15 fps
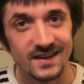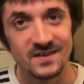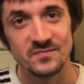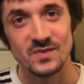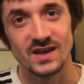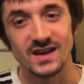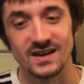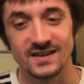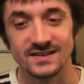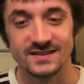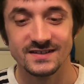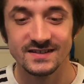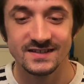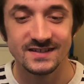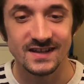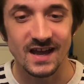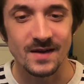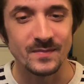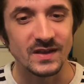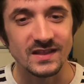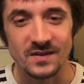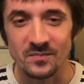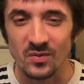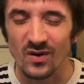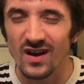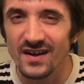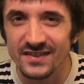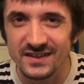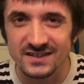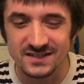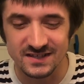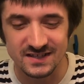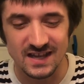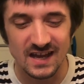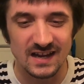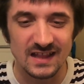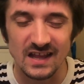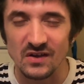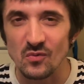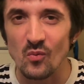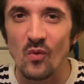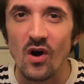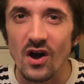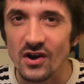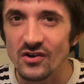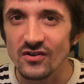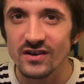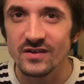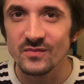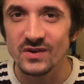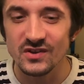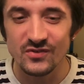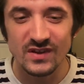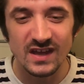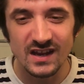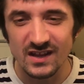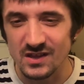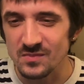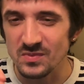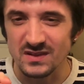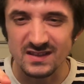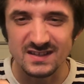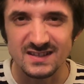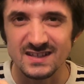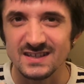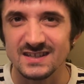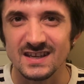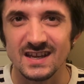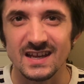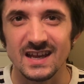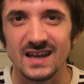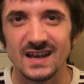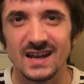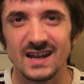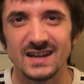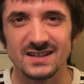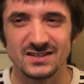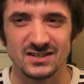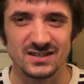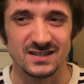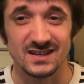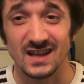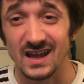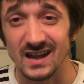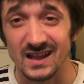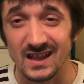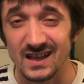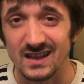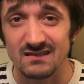because I mean the broth is just kind of like watery when you get it. You put the seasoning in and it's just kind of like